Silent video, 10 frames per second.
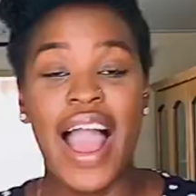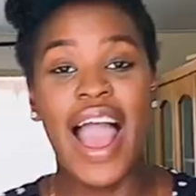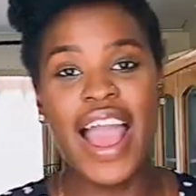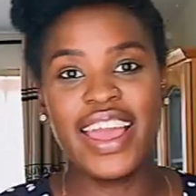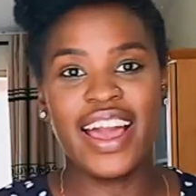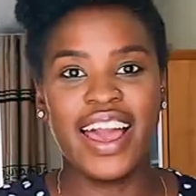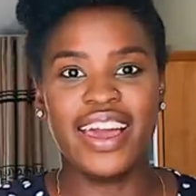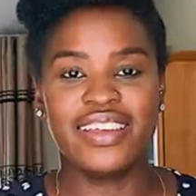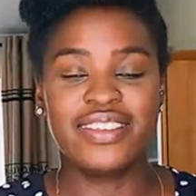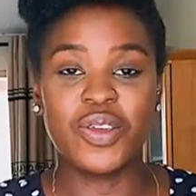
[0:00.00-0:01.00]
Hi
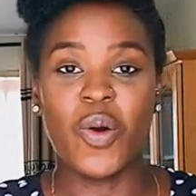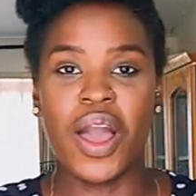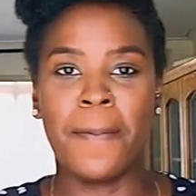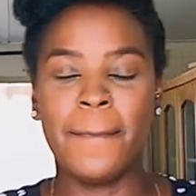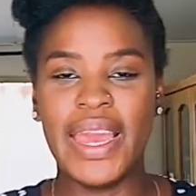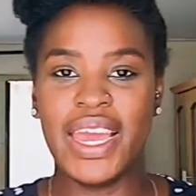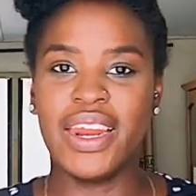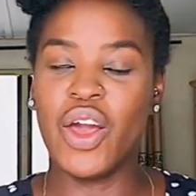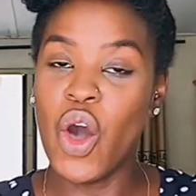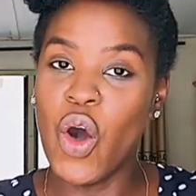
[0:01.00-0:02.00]
guys, so I made
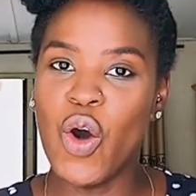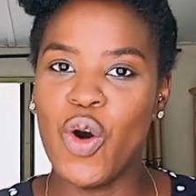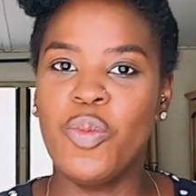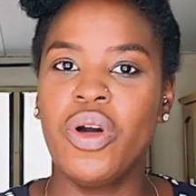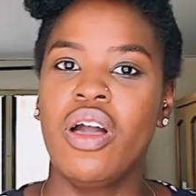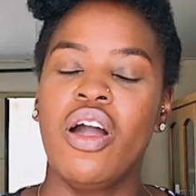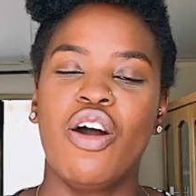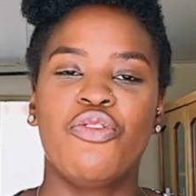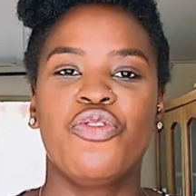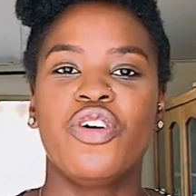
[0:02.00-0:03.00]
it home.
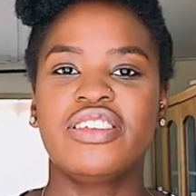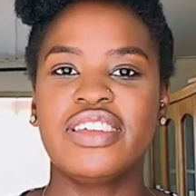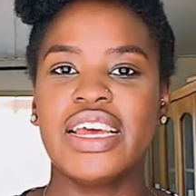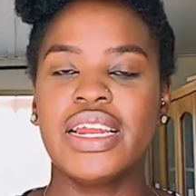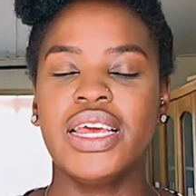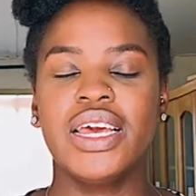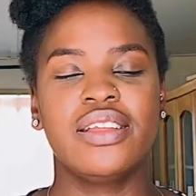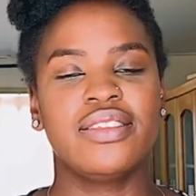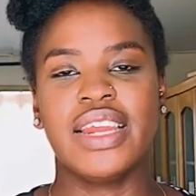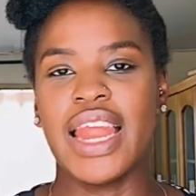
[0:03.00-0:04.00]
Unfortunately,
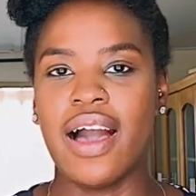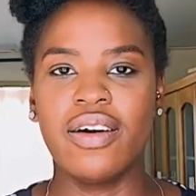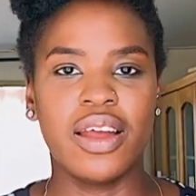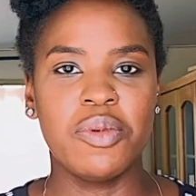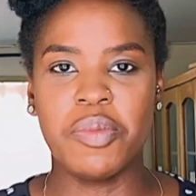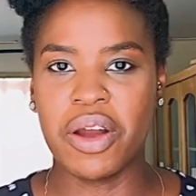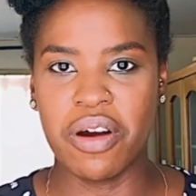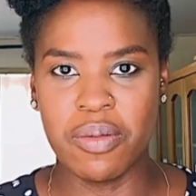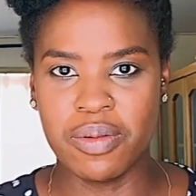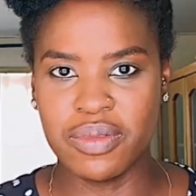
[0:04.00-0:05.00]
it's loud. I'm in my
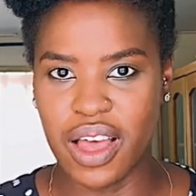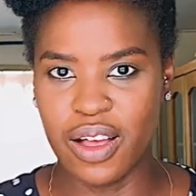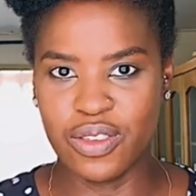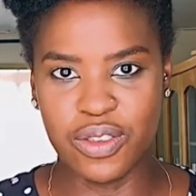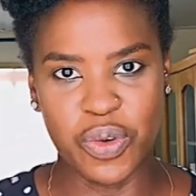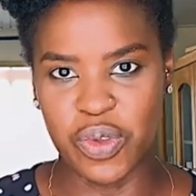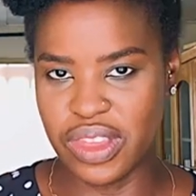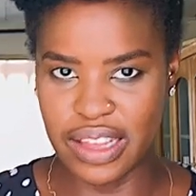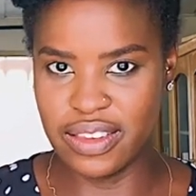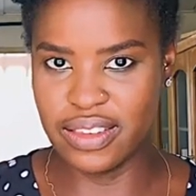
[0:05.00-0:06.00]
grandma's house, so
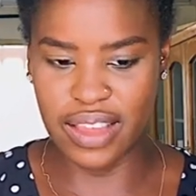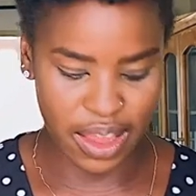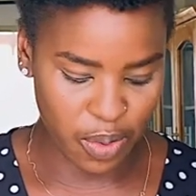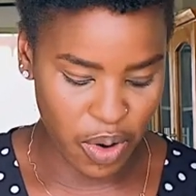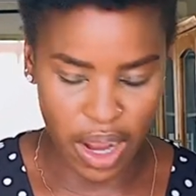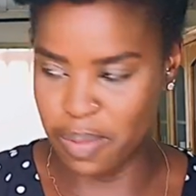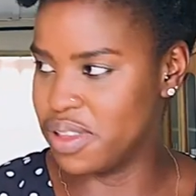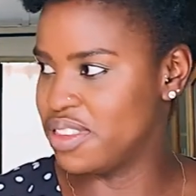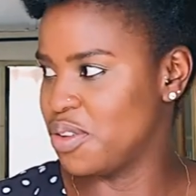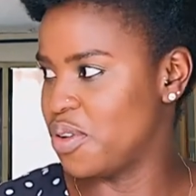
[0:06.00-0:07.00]
that's exactly what
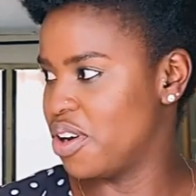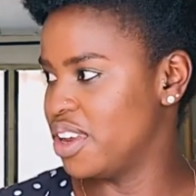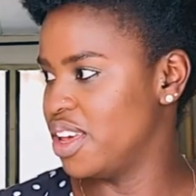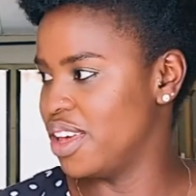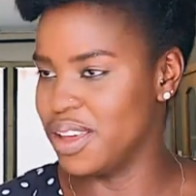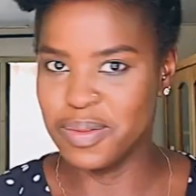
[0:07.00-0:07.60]
happens around here.